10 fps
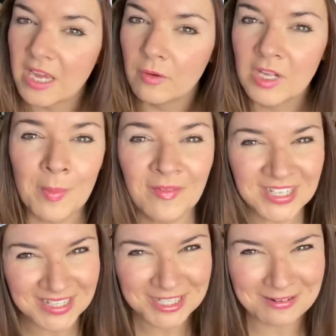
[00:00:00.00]
Come over to
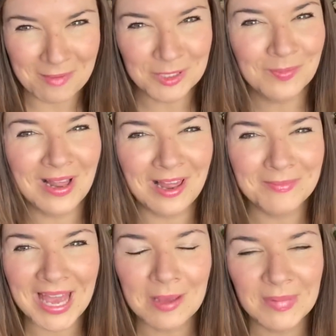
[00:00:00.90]
Instagram as well. I'm
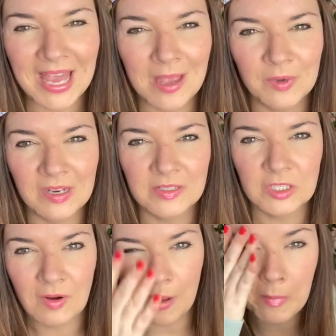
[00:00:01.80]
Kate McCabe on
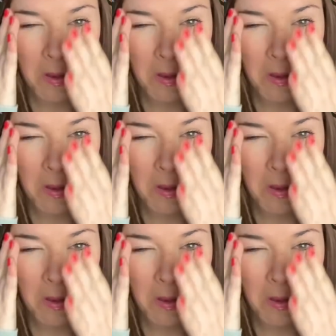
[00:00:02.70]
Instagram